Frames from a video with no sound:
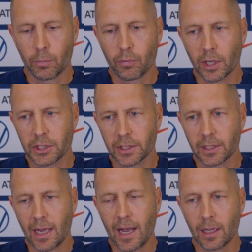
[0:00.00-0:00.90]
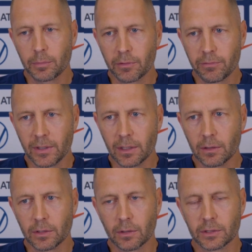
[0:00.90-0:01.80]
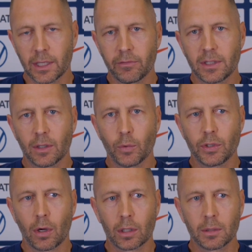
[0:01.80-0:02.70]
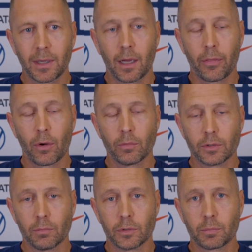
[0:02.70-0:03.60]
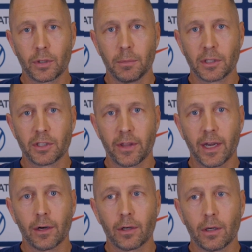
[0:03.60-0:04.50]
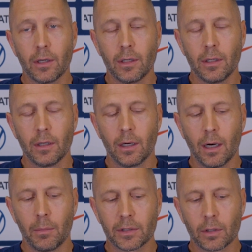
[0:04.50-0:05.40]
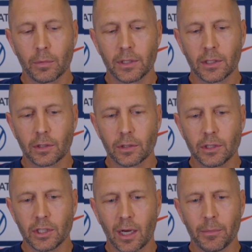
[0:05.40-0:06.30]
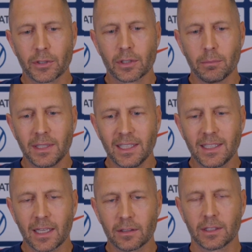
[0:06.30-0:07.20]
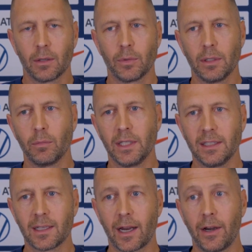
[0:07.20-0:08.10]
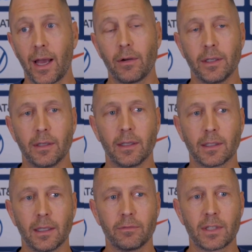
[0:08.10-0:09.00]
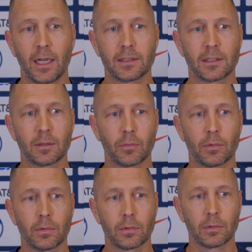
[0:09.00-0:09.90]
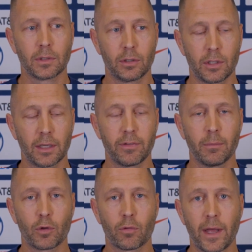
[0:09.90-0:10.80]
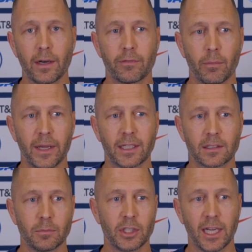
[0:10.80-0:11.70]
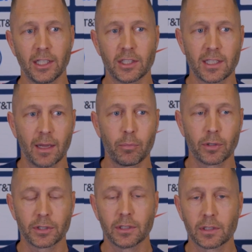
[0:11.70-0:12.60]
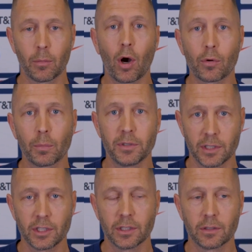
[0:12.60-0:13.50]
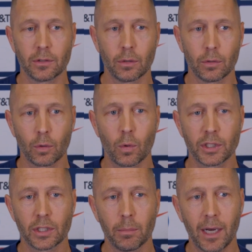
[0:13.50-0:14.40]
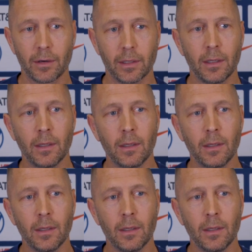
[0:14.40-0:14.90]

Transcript: pressuring high up the field, it's everything we talked about, I thought was pretty much there. I thought we did a good job. There's some details that we need to iron out and give Tata give him credit for making some changes that put us in some awkward positions, no question about it.